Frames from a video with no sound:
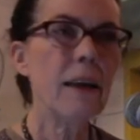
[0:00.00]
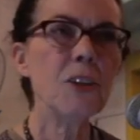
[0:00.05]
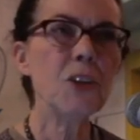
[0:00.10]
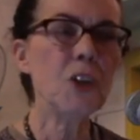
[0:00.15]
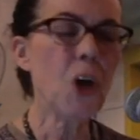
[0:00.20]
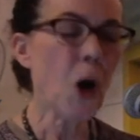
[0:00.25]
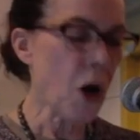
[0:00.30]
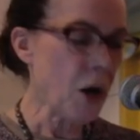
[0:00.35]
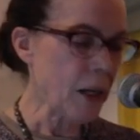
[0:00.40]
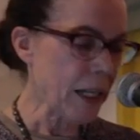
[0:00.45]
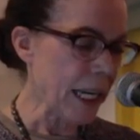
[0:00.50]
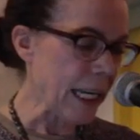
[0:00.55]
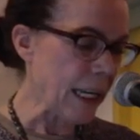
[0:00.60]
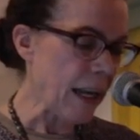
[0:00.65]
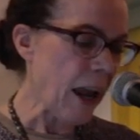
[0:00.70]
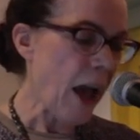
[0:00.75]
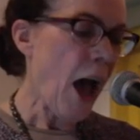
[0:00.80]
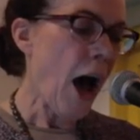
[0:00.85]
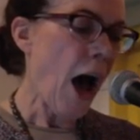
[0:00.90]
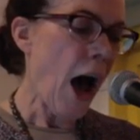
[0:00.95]

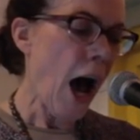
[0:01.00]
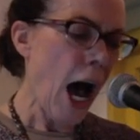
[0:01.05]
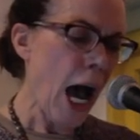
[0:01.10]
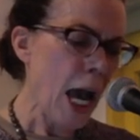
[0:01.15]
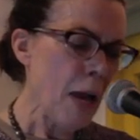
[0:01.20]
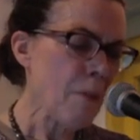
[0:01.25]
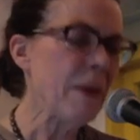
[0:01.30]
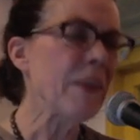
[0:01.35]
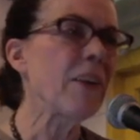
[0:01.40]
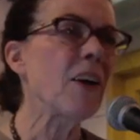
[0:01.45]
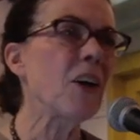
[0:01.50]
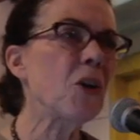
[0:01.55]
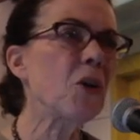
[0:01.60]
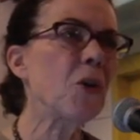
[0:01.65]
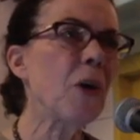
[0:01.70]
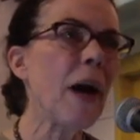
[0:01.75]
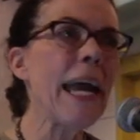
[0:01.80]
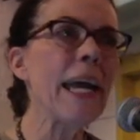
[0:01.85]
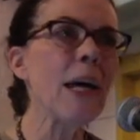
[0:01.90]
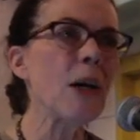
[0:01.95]
Darling, I'm in the
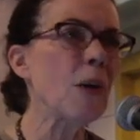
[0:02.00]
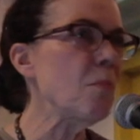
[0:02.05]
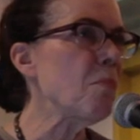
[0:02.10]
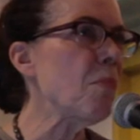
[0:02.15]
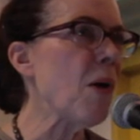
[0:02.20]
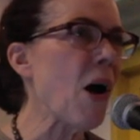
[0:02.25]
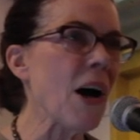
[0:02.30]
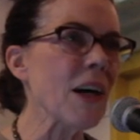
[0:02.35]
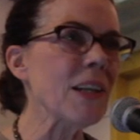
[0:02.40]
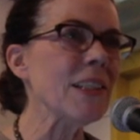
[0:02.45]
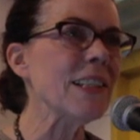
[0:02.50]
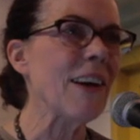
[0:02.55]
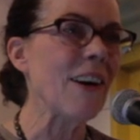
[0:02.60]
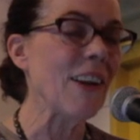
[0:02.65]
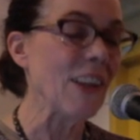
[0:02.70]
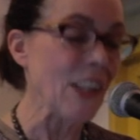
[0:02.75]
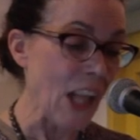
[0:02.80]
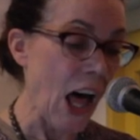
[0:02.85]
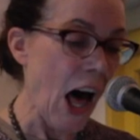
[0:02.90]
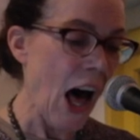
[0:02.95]
crayon box
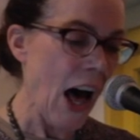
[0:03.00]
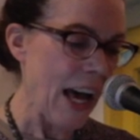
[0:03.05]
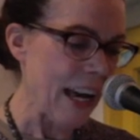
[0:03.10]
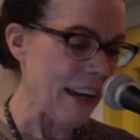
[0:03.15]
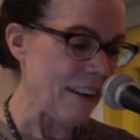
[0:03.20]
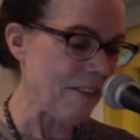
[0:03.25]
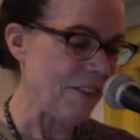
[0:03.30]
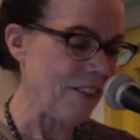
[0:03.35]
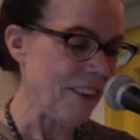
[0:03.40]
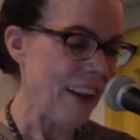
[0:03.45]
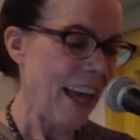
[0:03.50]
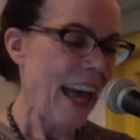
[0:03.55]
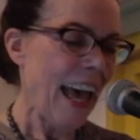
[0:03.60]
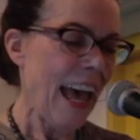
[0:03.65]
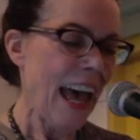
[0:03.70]
alive,